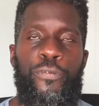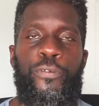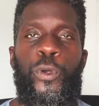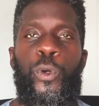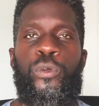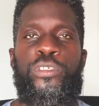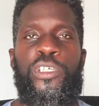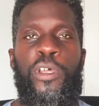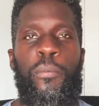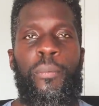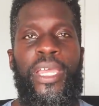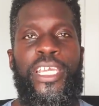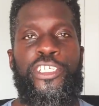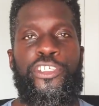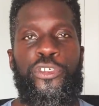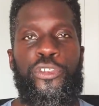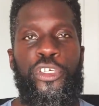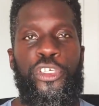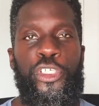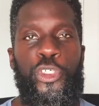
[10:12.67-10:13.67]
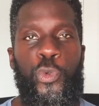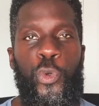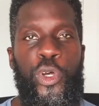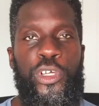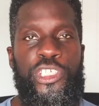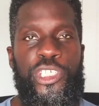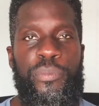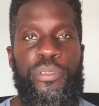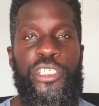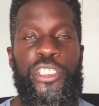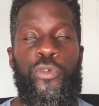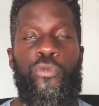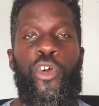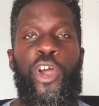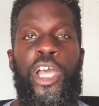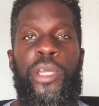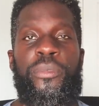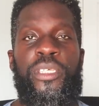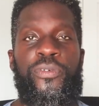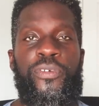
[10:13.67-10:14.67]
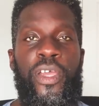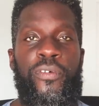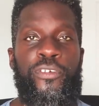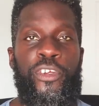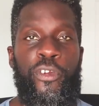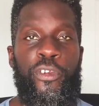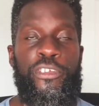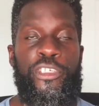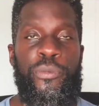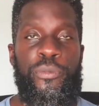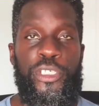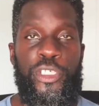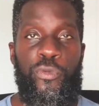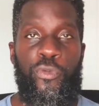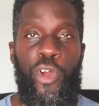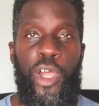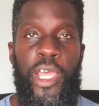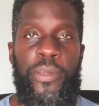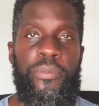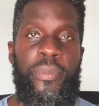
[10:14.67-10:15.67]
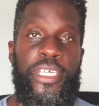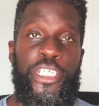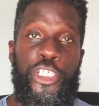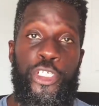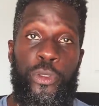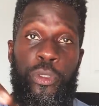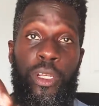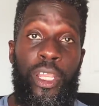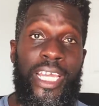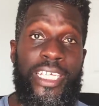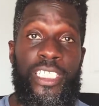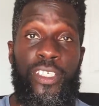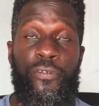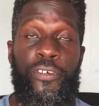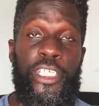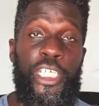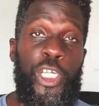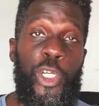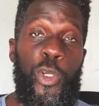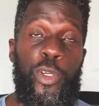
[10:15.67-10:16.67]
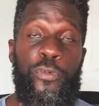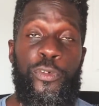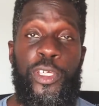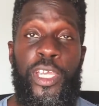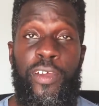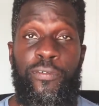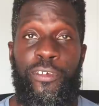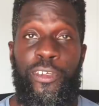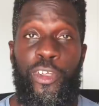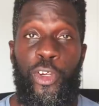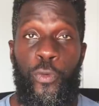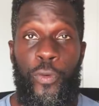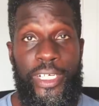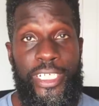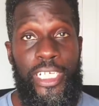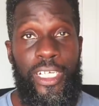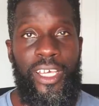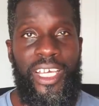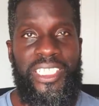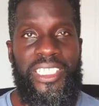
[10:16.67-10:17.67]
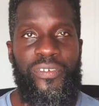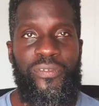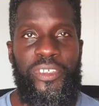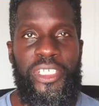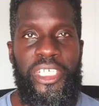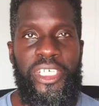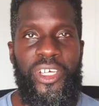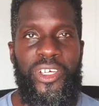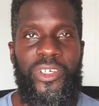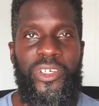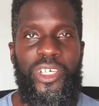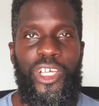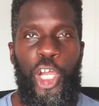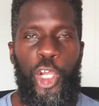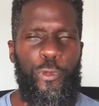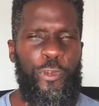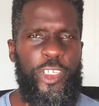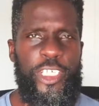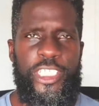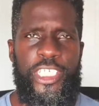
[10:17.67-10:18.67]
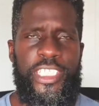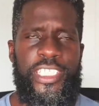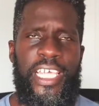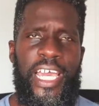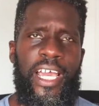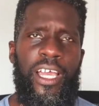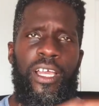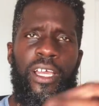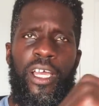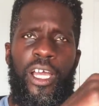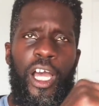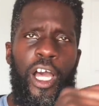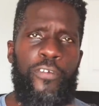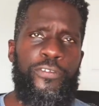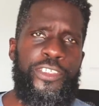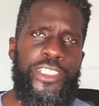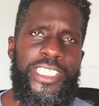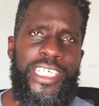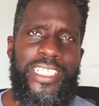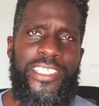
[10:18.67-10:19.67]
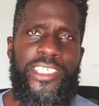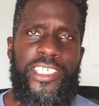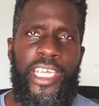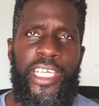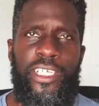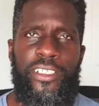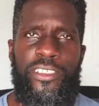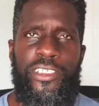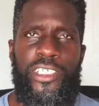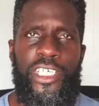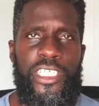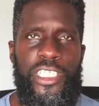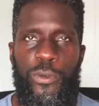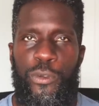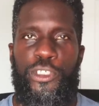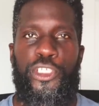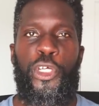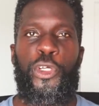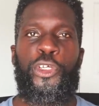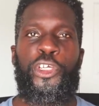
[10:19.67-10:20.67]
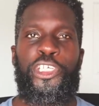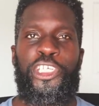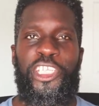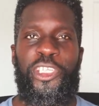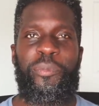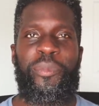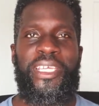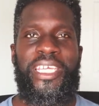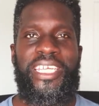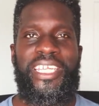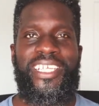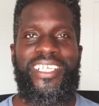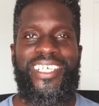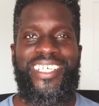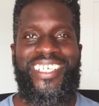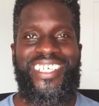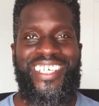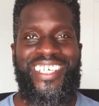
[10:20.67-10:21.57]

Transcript: of course, make sure that you are subscribed if you haven't already subscribed. Make sure you like the video if you haven't already liked the video. Hopefully you did that after ten seconds because it was so good at the beginning.